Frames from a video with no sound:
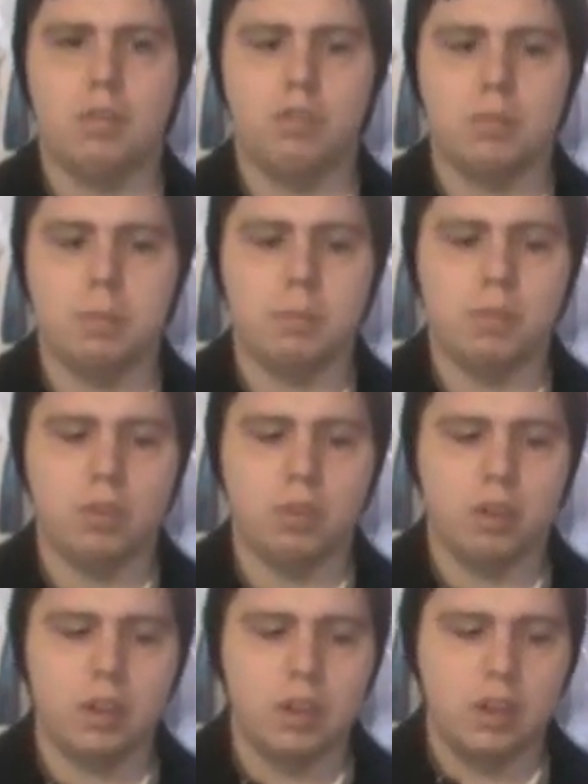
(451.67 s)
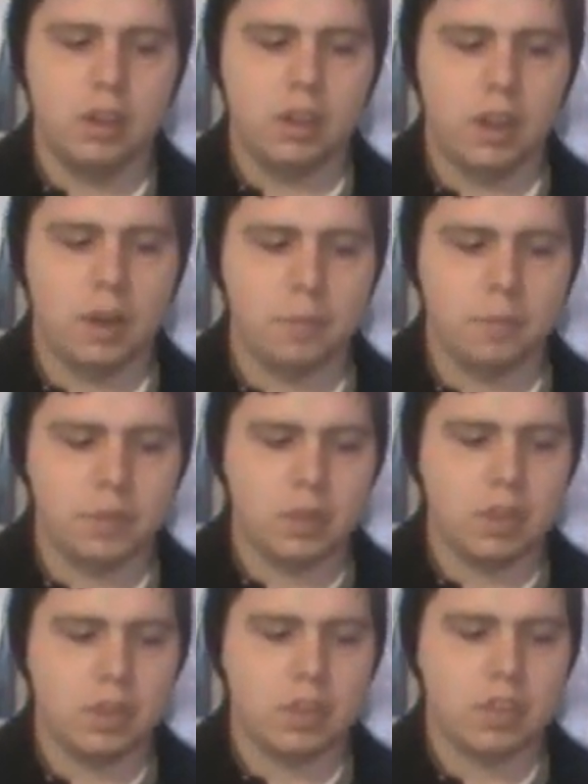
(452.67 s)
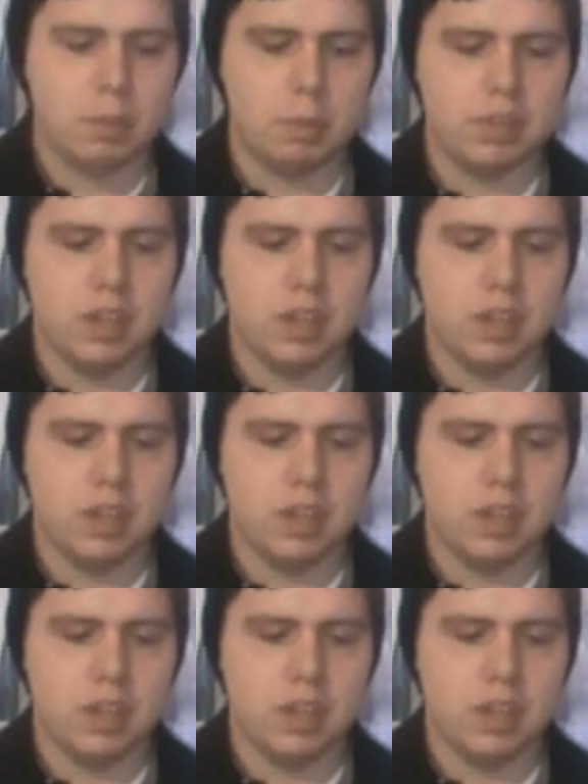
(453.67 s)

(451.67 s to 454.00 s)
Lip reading: before this can